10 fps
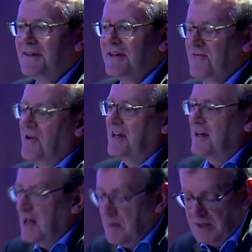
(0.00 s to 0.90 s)
if I can
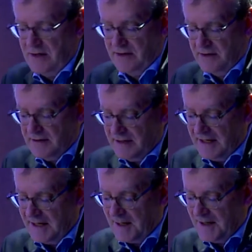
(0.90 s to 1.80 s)
name
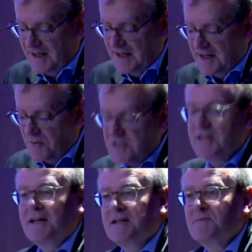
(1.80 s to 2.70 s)
Derrida, wasn't
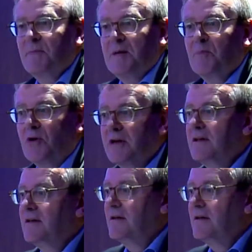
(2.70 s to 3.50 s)
that his main point?